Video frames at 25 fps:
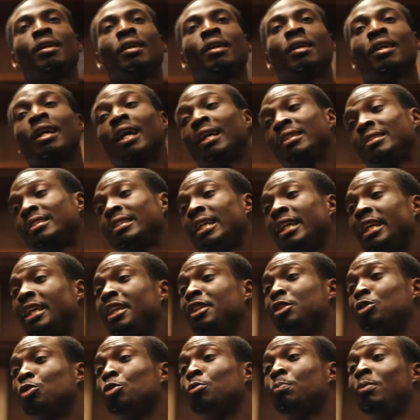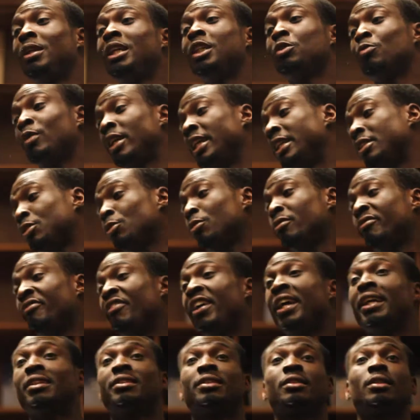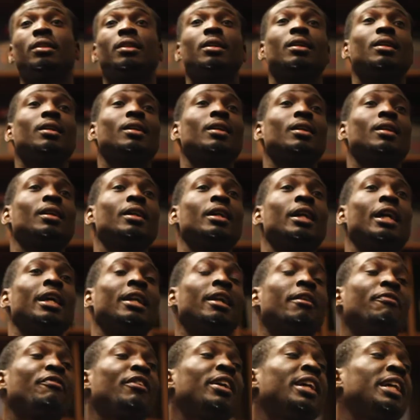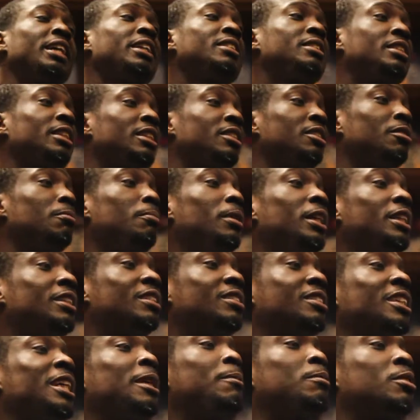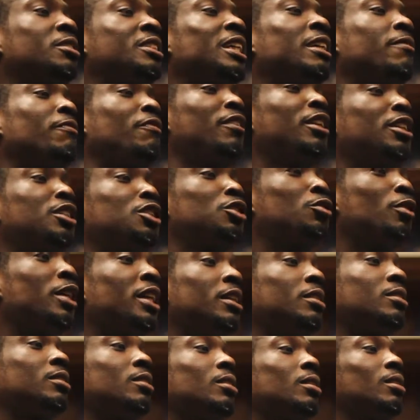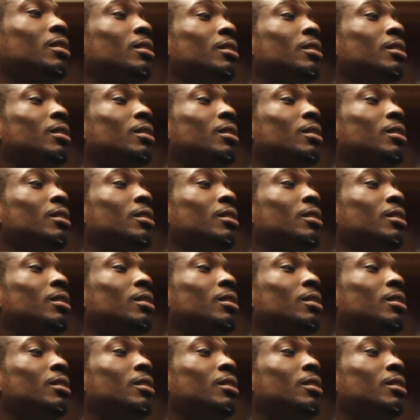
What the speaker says: Can't say he's too pleased with his own fate. And I think he sees in me the scheme to set things straight.